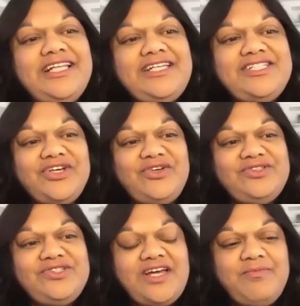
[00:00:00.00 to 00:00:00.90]

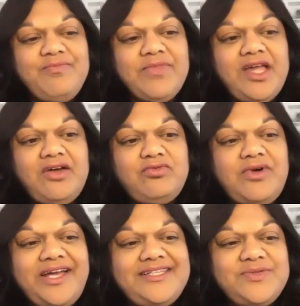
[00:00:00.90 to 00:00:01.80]
don't um,
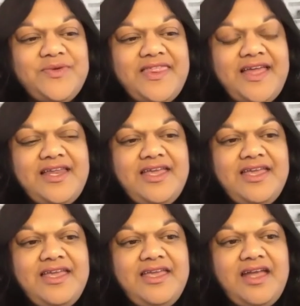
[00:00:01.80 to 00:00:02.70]
write with
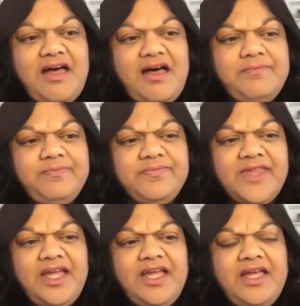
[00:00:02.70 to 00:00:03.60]
any um,
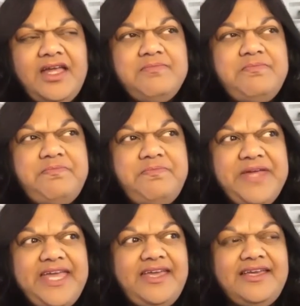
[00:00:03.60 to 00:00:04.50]

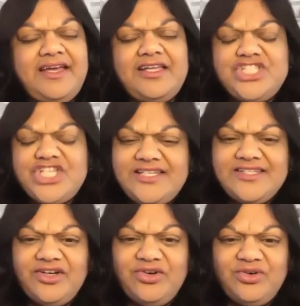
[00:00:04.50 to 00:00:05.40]
big
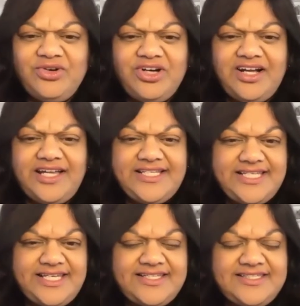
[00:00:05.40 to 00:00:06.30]
agenda or
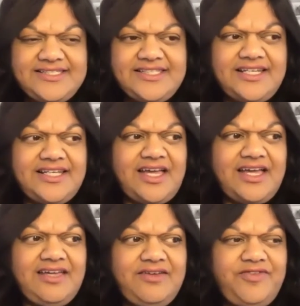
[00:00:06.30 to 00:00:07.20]
ideas that
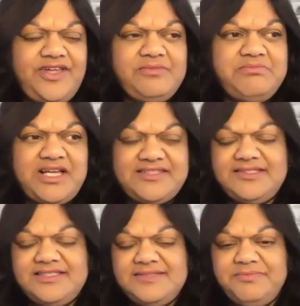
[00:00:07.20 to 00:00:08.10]
I feel
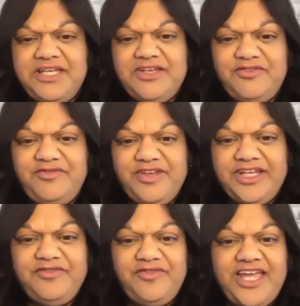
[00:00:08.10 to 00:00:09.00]
must be co-
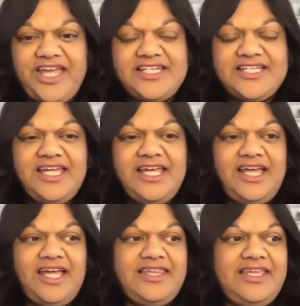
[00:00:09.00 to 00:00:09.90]
conveyed.
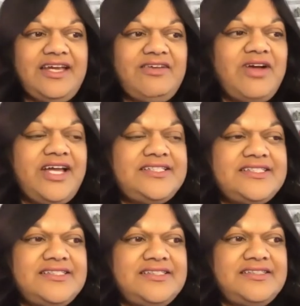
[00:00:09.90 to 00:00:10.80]
I think I write
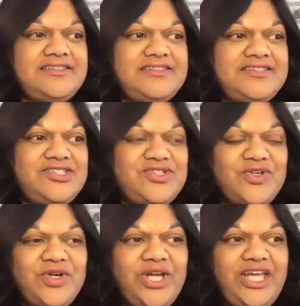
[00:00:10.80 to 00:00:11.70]
the
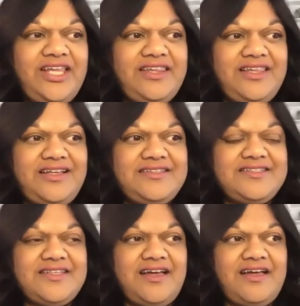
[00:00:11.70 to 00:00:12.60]
story that
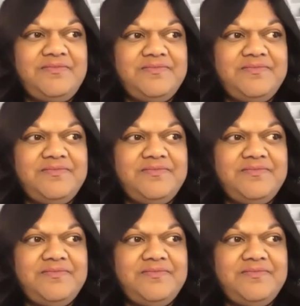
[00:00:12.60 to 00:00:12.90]
um,